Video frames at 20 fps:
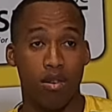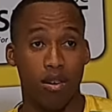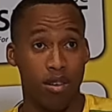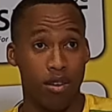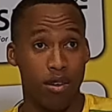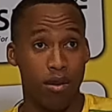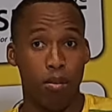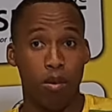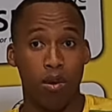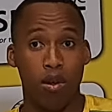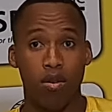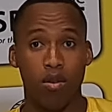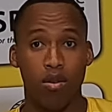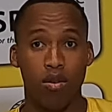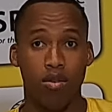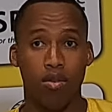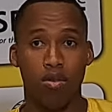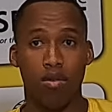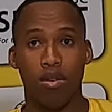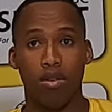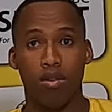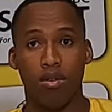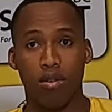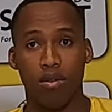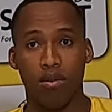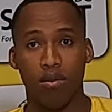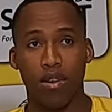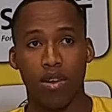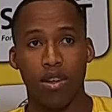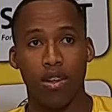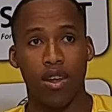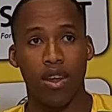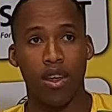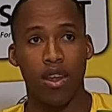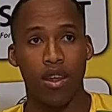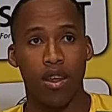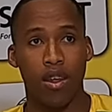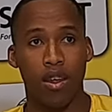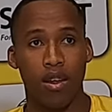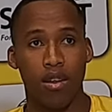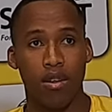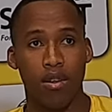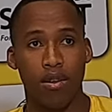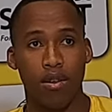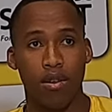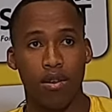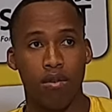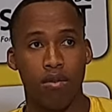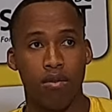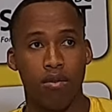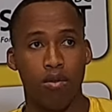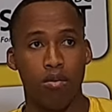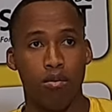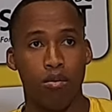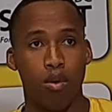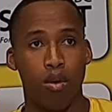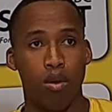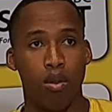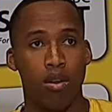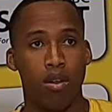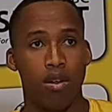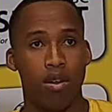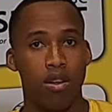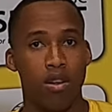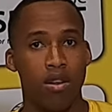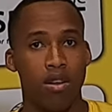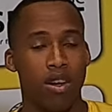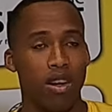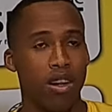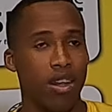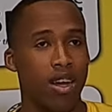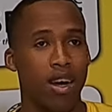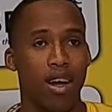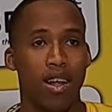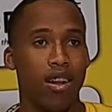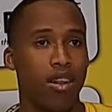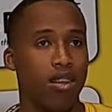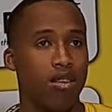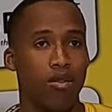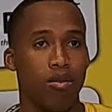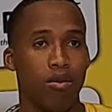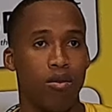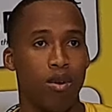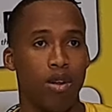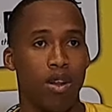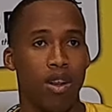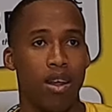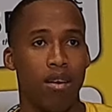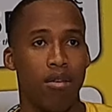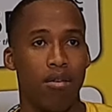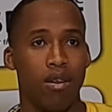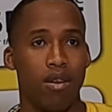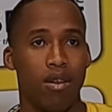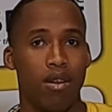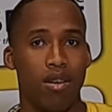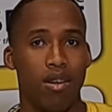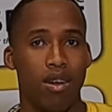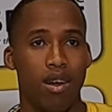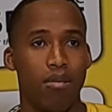discipline also is, is very key in football, regardless of what level.